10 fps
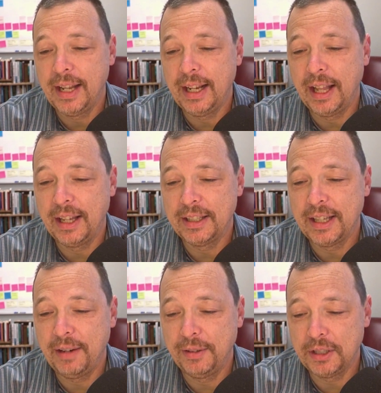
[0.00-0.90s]
daylight
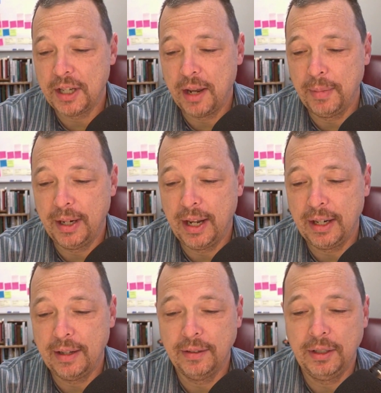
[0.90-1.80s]
savings time, and
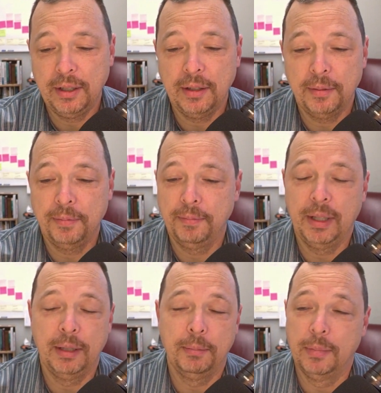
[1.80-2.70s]
I,
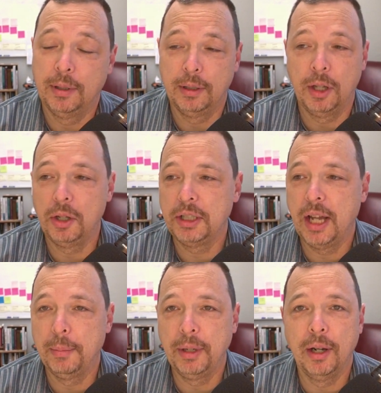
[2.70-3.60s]
a long
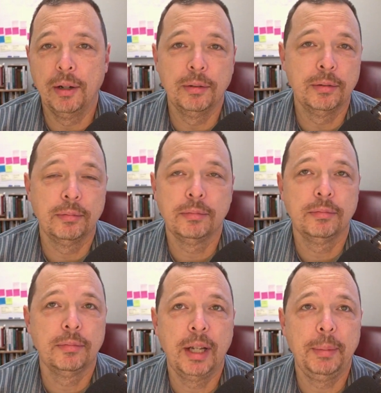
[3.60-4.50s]
time ago,
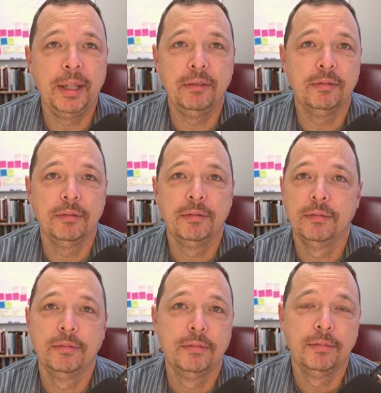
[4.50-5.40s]
maybe,
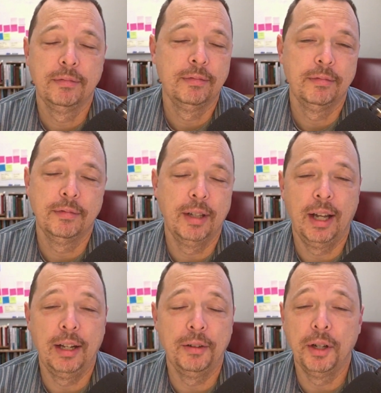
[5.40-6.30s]

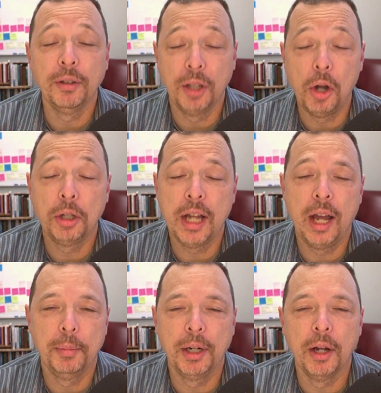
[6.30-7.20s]
I don't know, a long
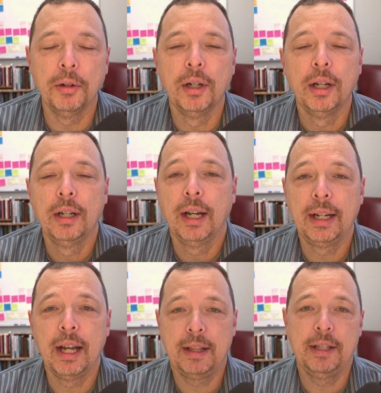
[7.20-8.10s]
time ago,
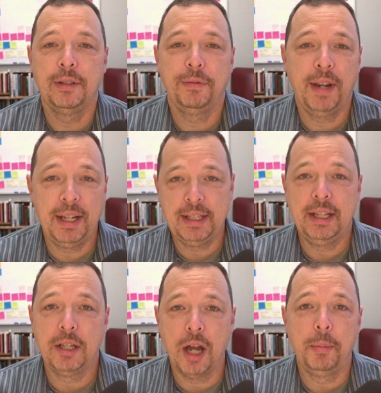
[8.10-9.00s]
I got this
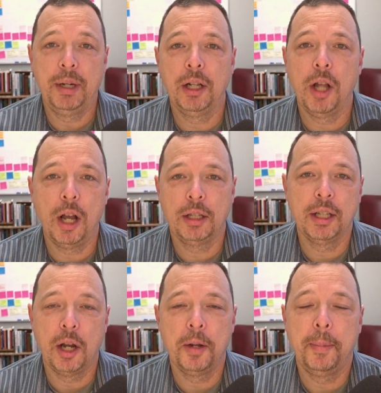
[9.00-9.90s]
fancy atomic clock
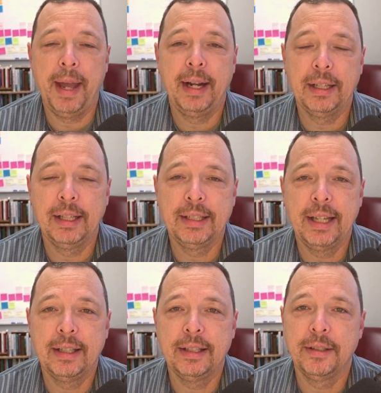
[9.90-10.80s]
that automatically
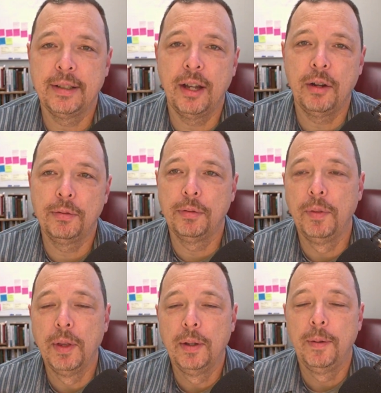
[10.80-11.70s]
sets itself,
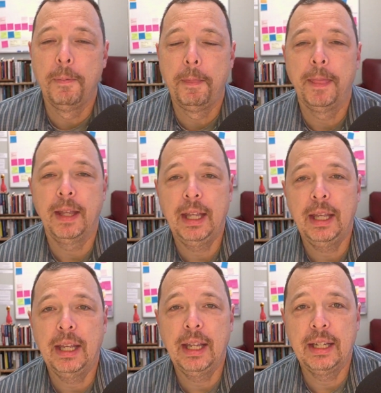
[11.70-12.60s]

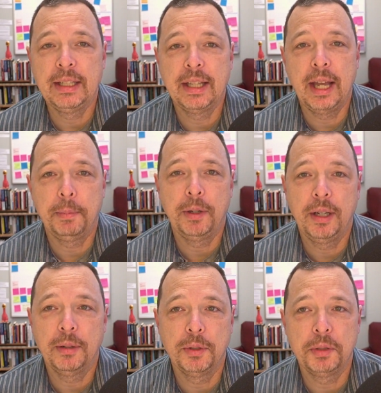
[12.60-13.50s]
it, except
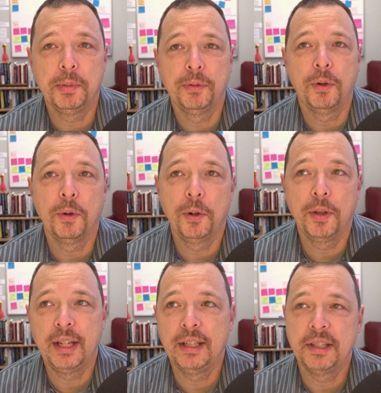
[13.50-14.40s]
it
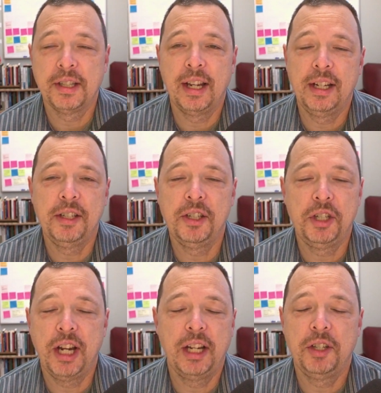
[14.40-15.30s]
before they decided to
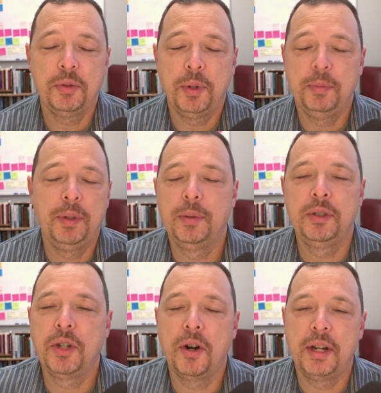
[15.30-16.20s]
change when we
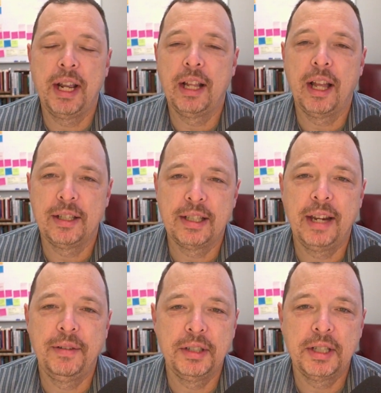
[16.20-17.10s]
would start daylight
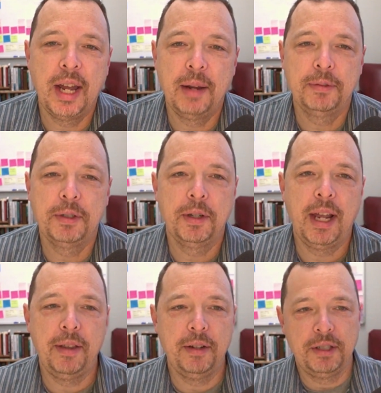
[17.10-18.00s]
savings time, so
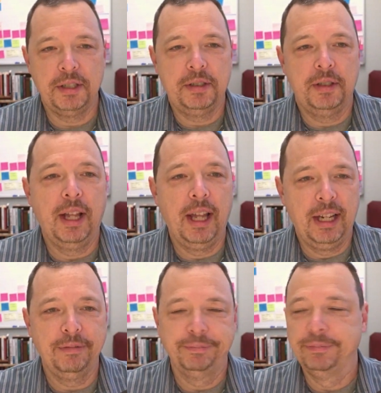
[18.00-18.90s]
now there's this,
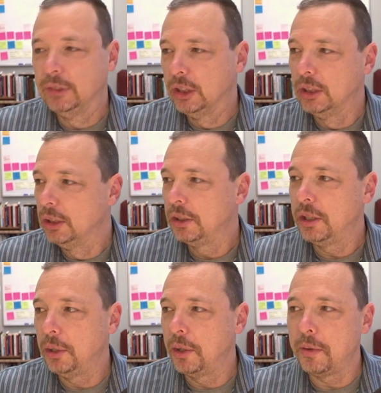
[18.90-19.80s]
like,
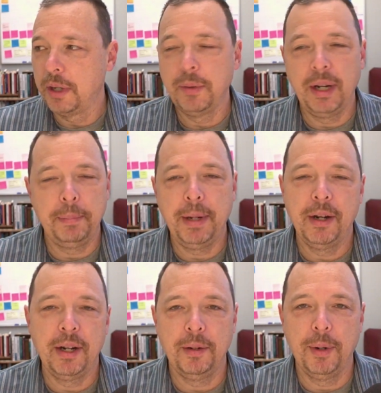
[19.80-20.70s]
two or three week
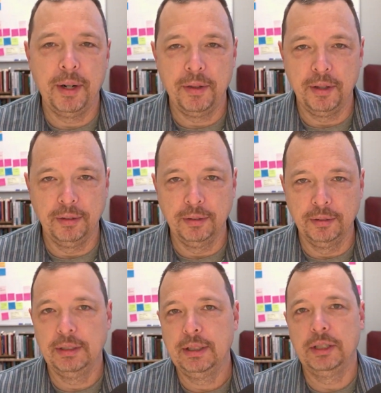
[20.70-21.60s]
period where the
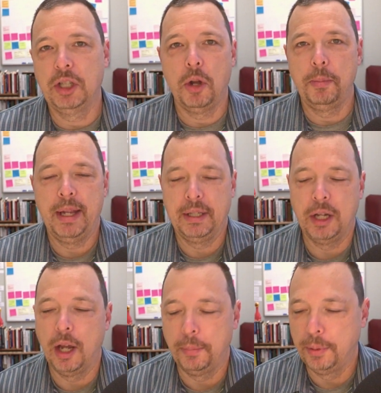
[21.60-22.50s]
it's all
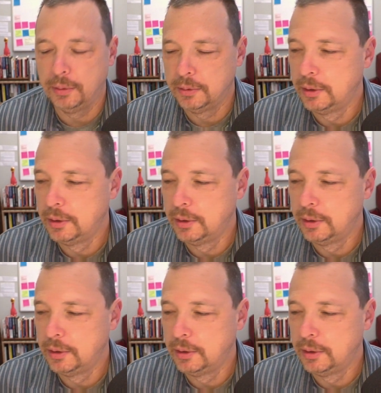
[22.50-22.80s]
messed up.